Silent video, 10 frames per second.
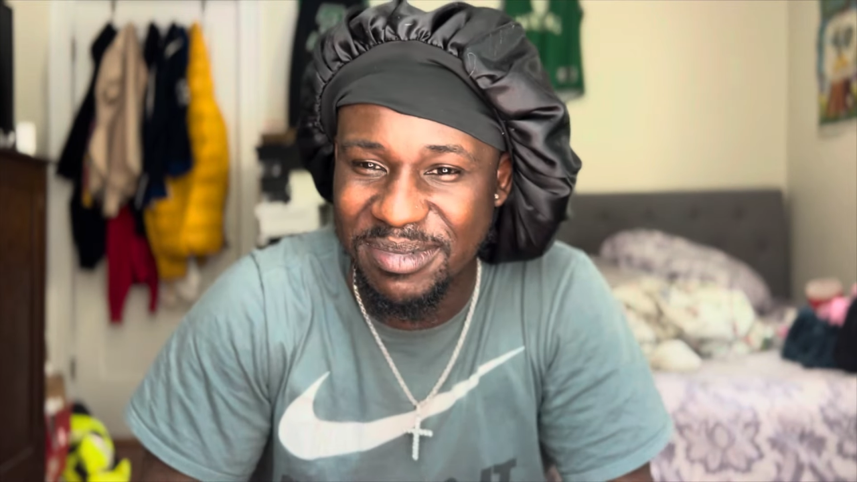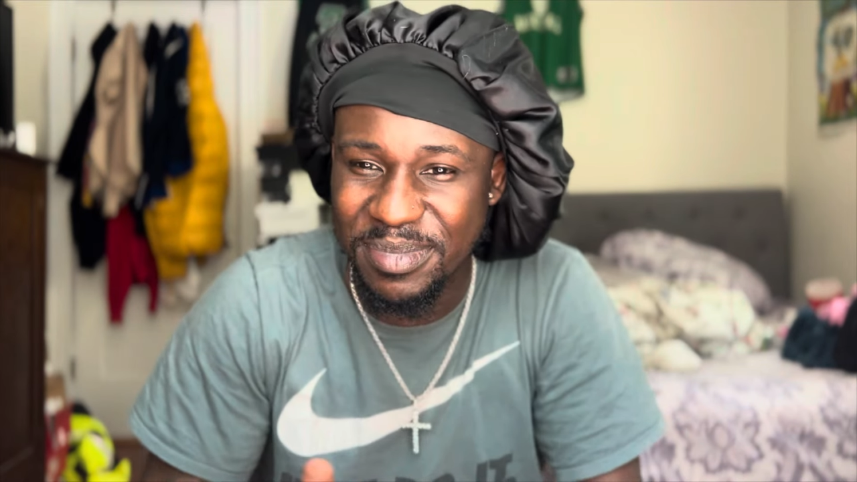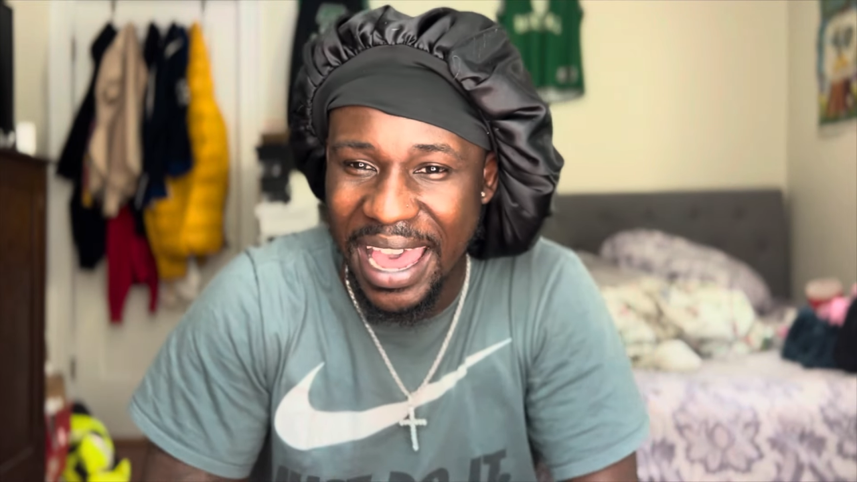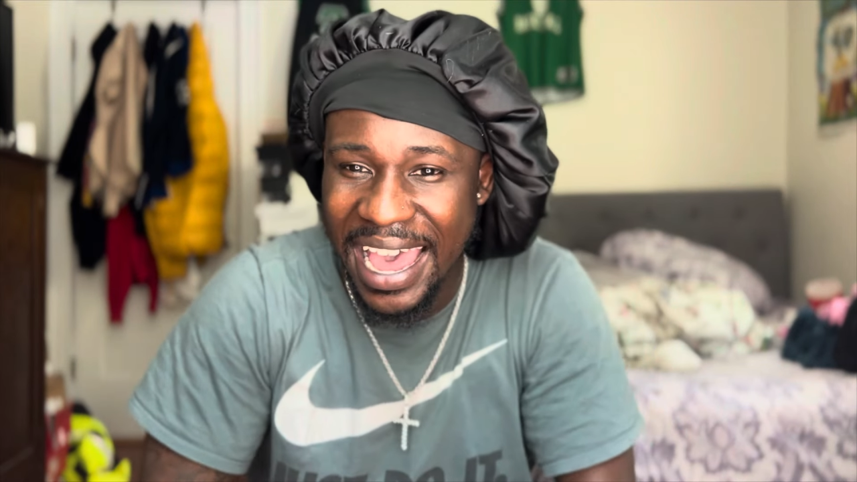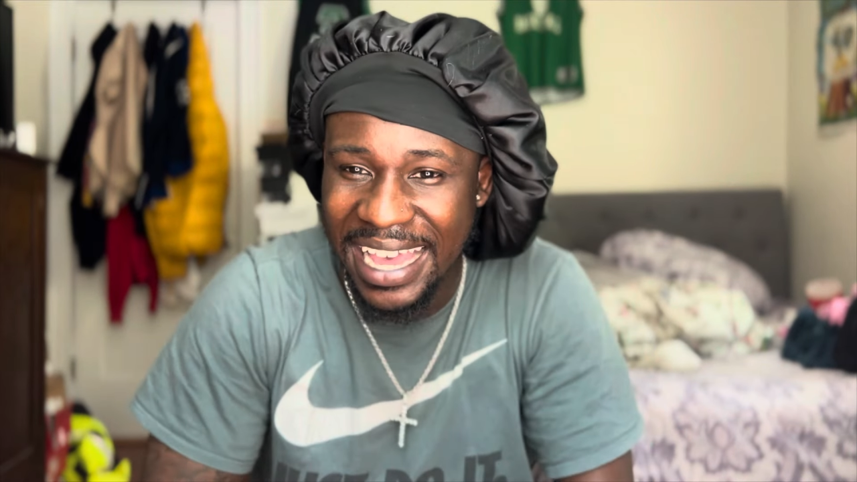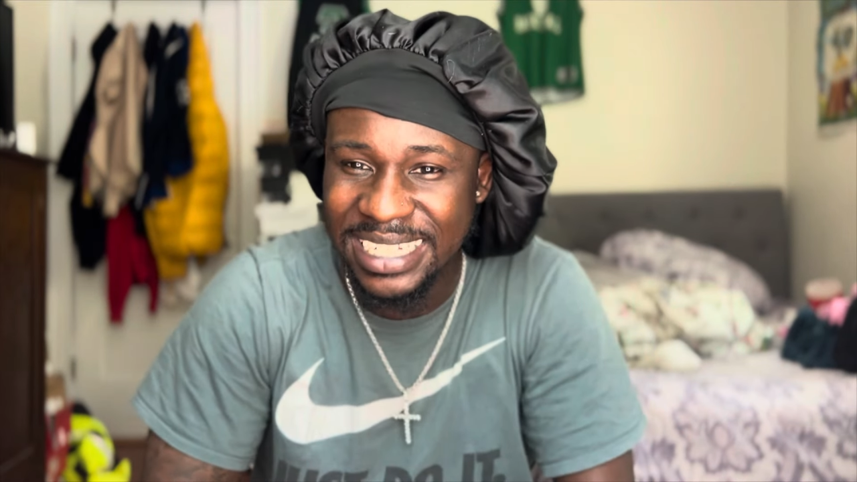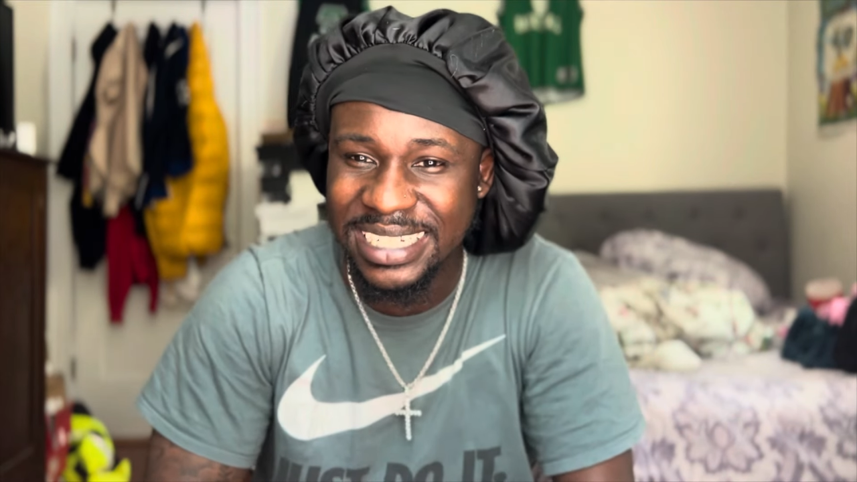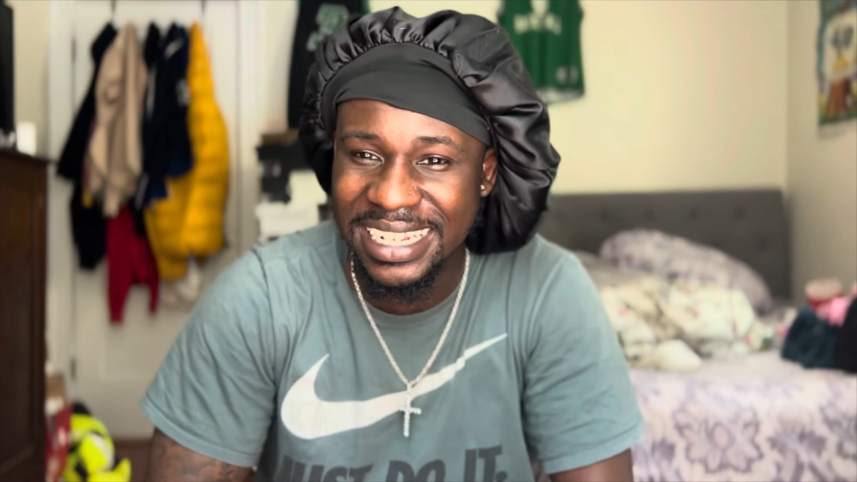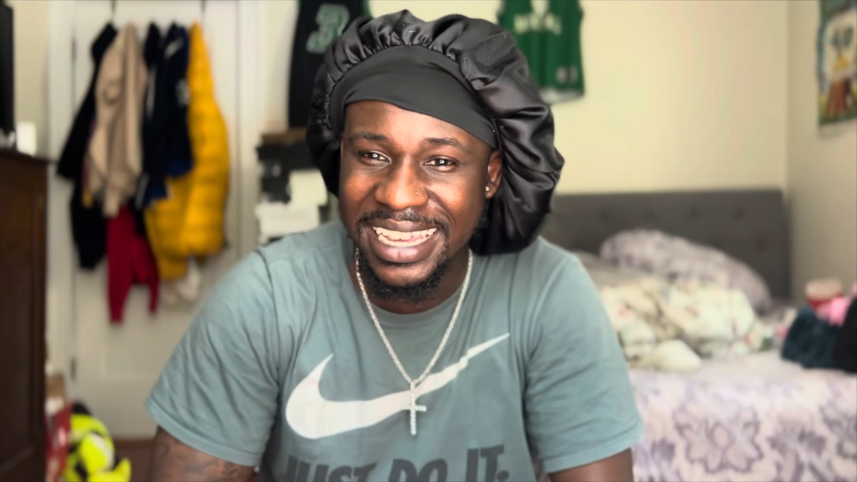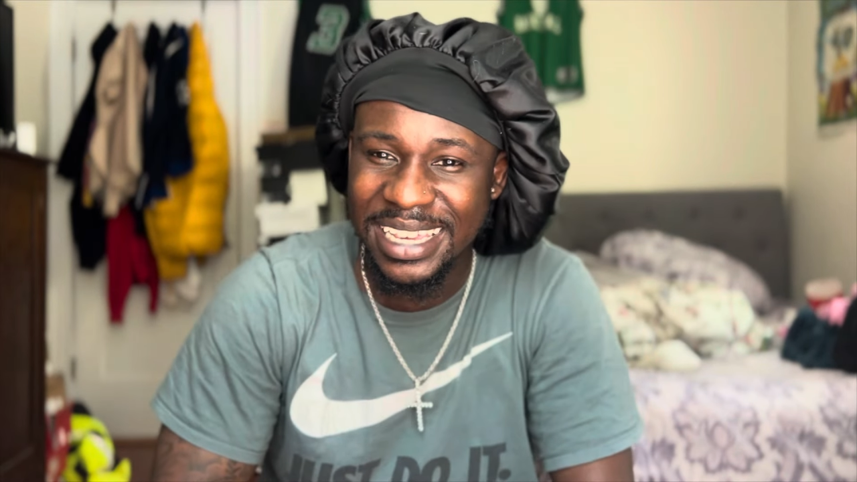Bas.
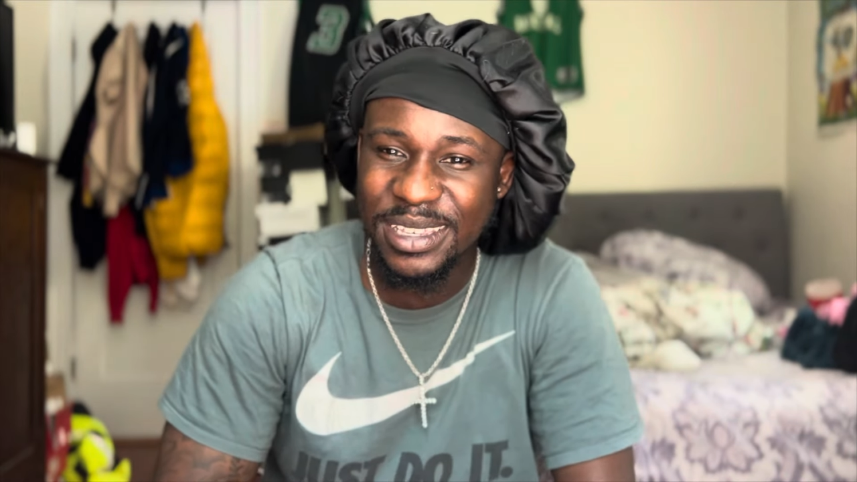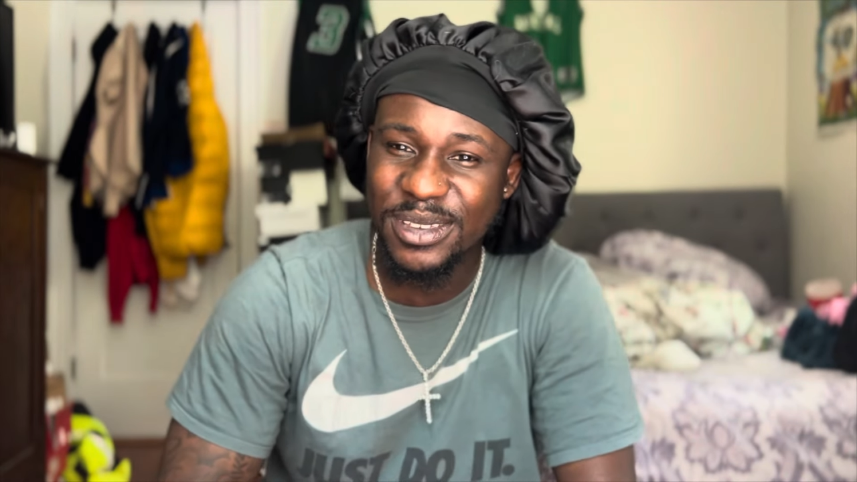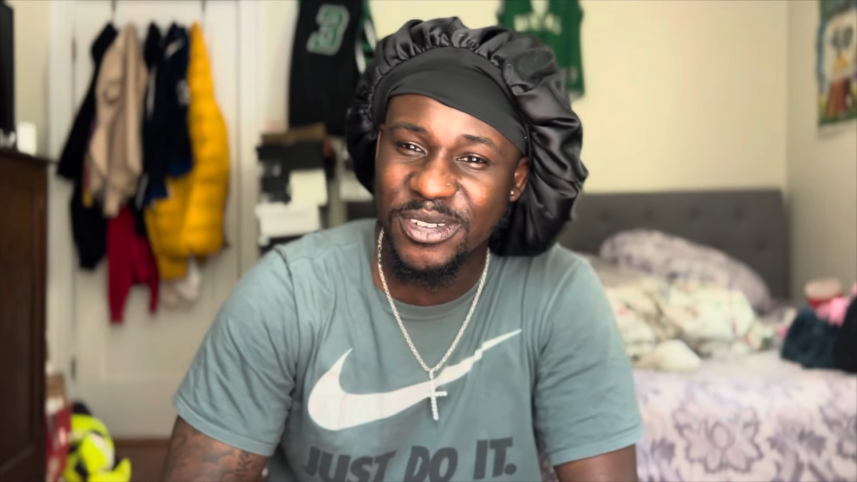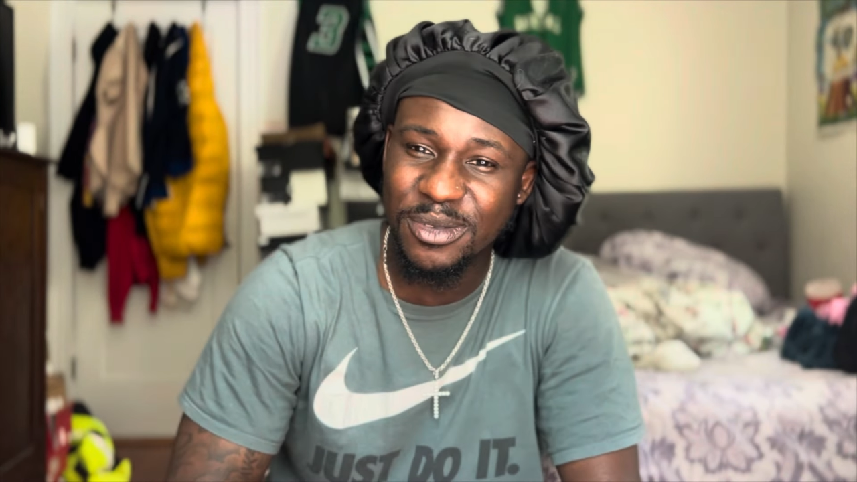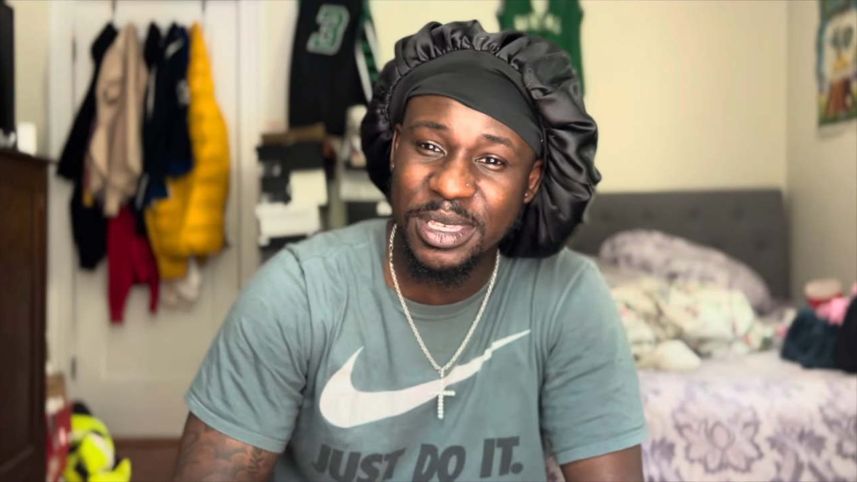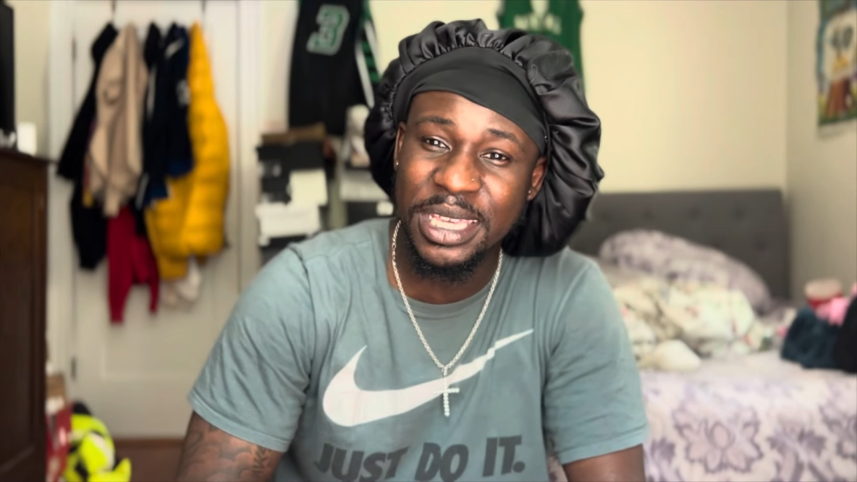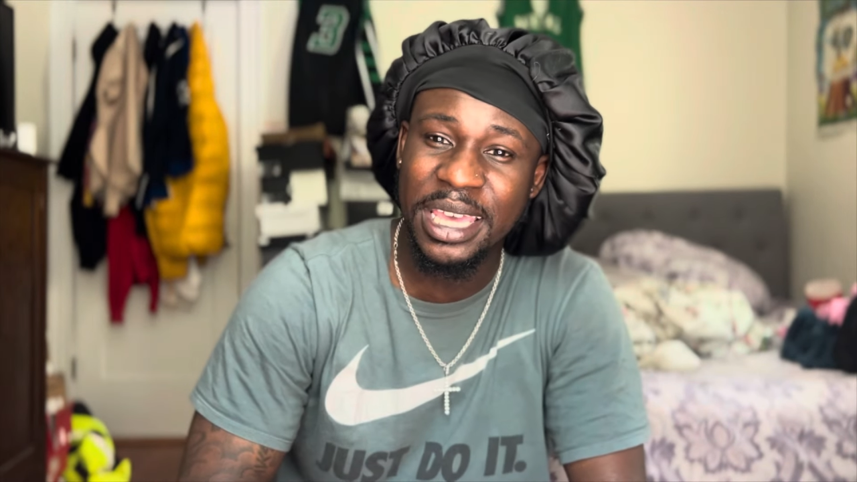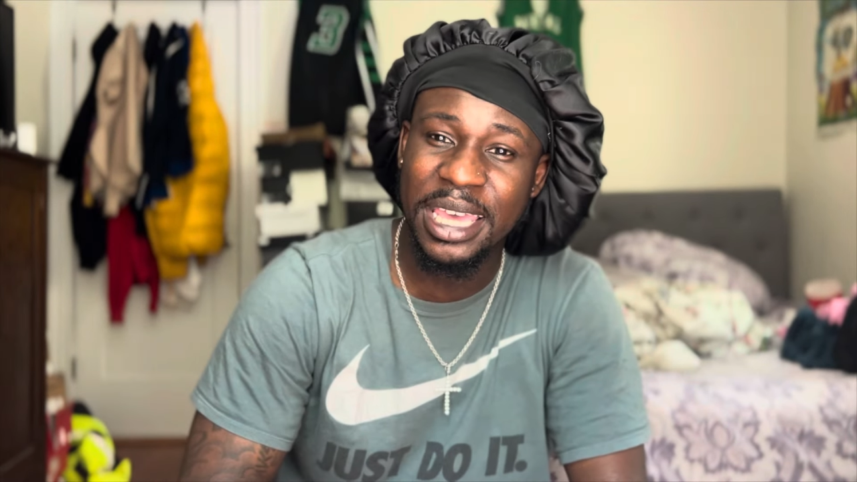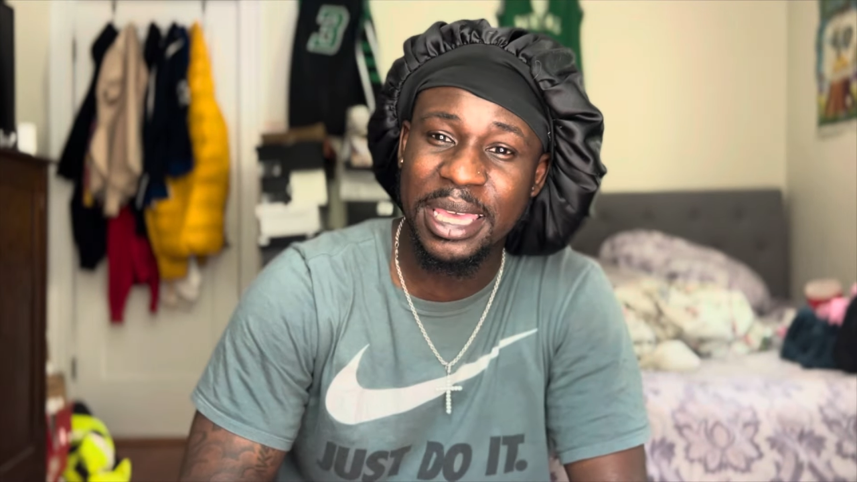You feel me?